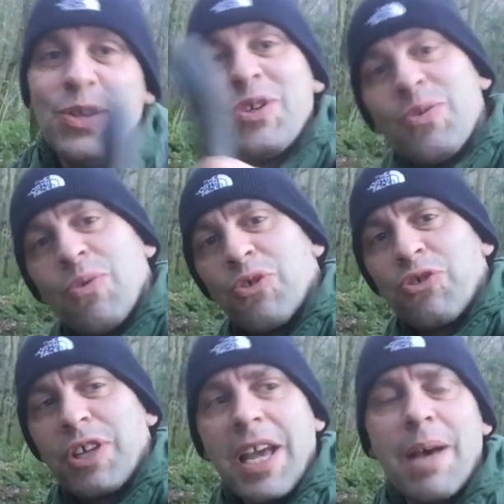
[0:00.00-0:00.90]
you
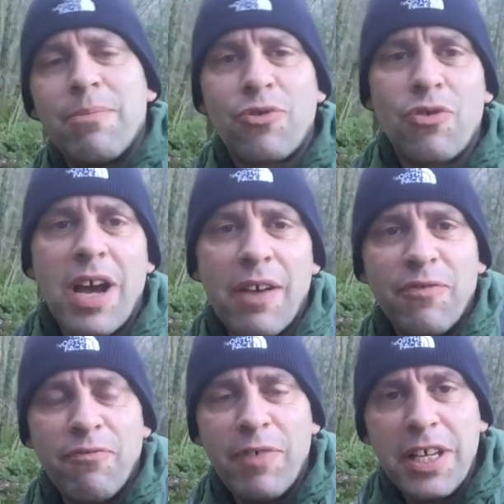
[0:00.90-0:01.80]
watch the camp
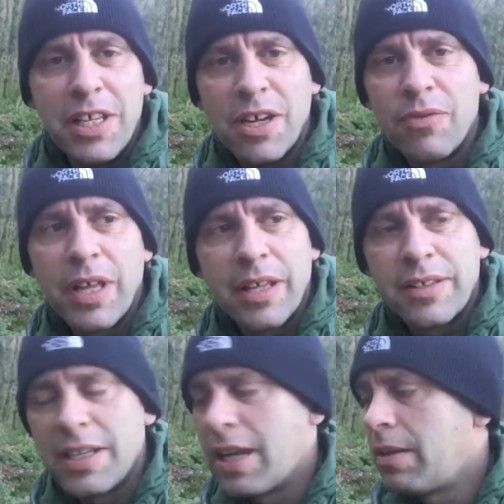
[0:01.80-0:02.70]
craft video
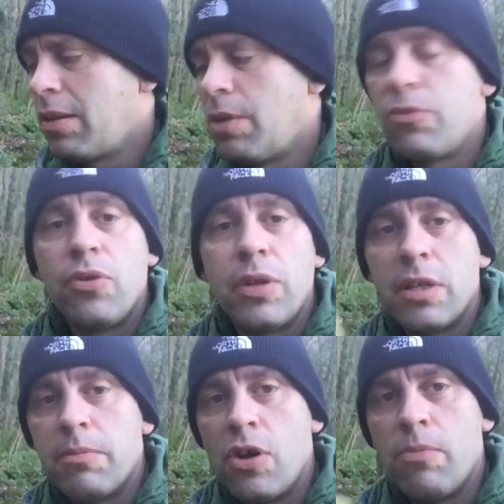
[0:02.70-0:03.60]
that I'm doing at
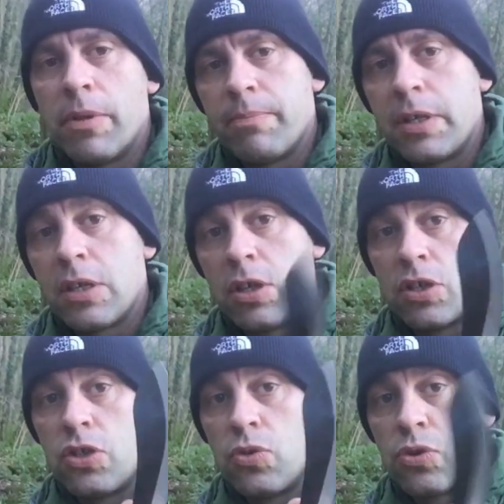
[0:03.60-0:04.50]
the moment,
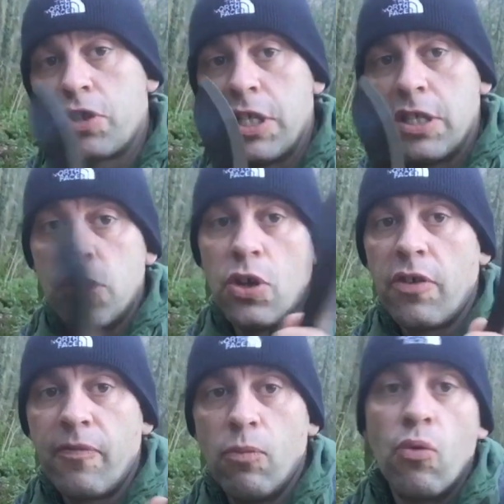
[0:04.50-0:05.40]
because you'll see the
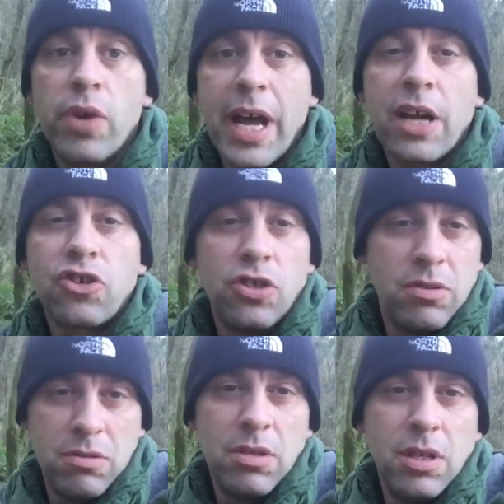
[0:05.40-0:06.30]
knife more in action,